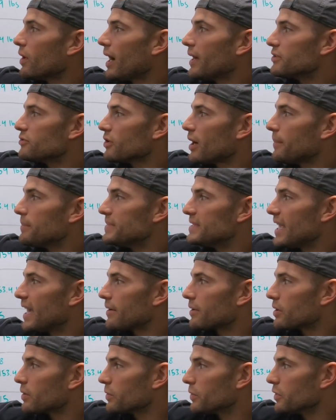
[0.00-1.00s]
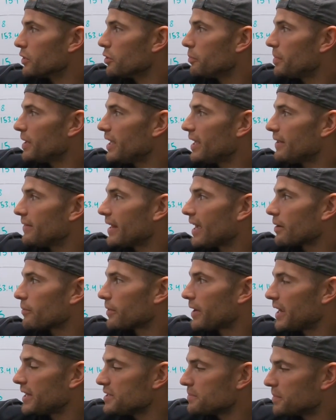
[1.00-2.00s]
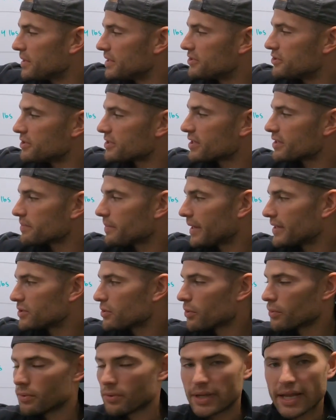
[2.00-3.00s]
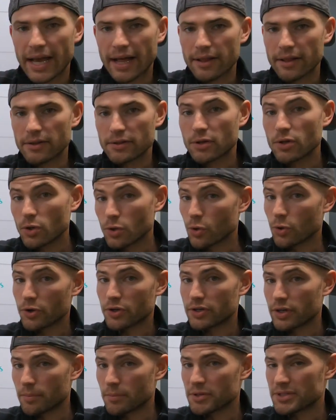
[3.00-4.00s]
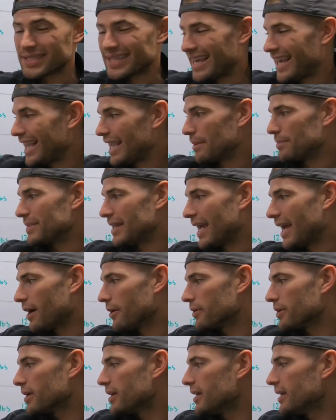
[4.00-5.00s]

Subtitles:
I dropped down a little bit in that range, but it's just because my total caloric numbers came down.